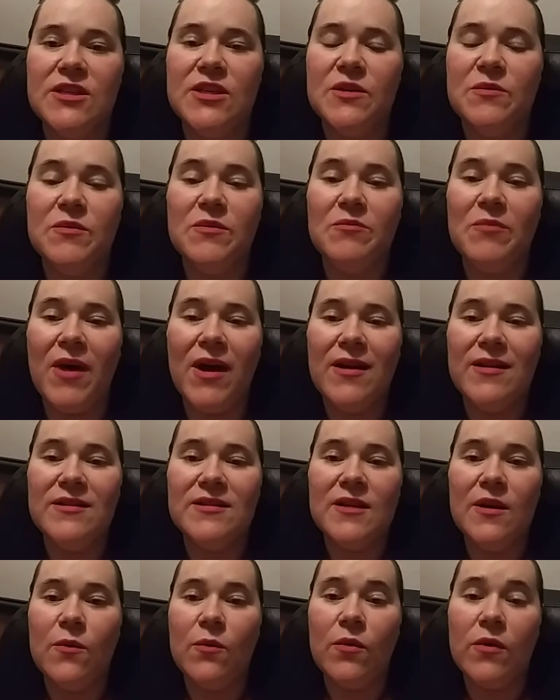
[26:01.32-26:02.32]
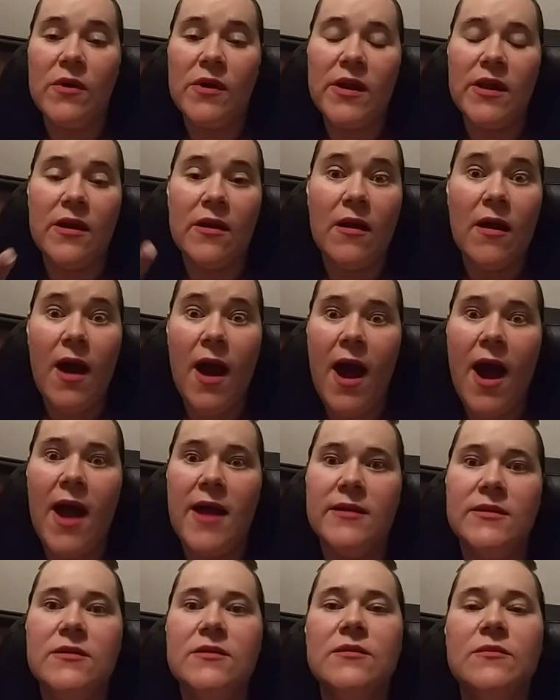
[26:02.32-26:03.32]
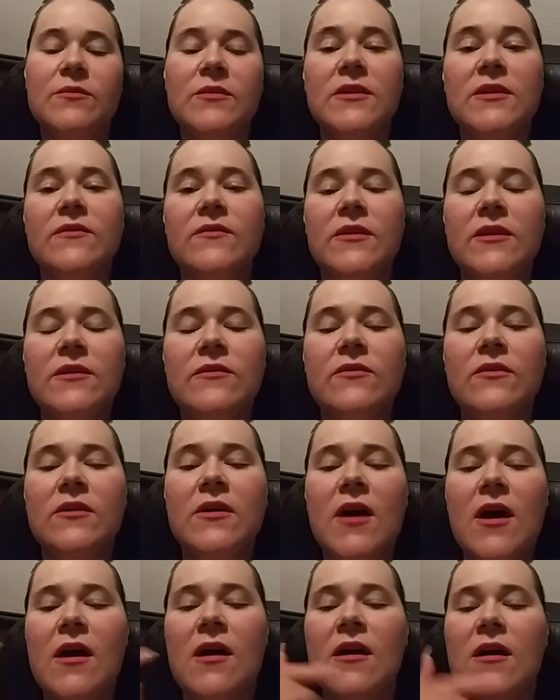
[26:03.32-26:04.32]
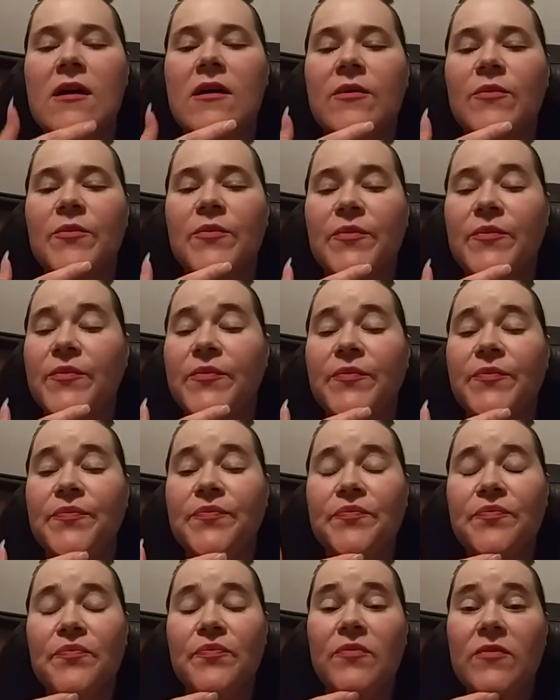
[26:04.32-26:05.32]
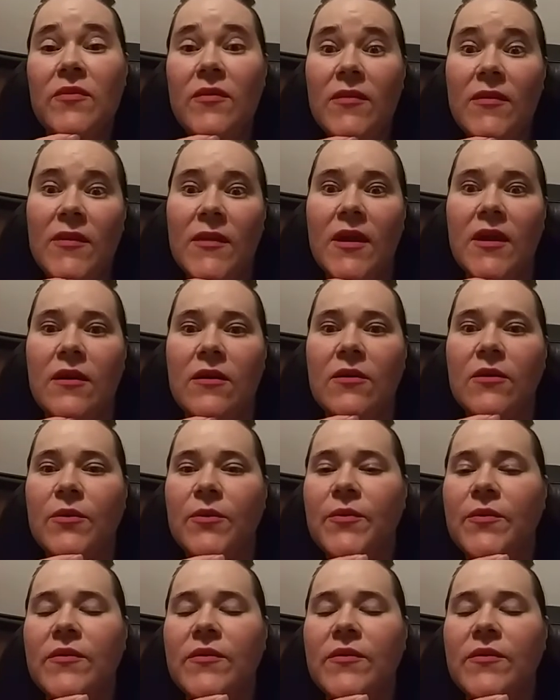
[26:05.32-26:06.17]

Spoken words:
human minds at work here. I do believe in evil. I do.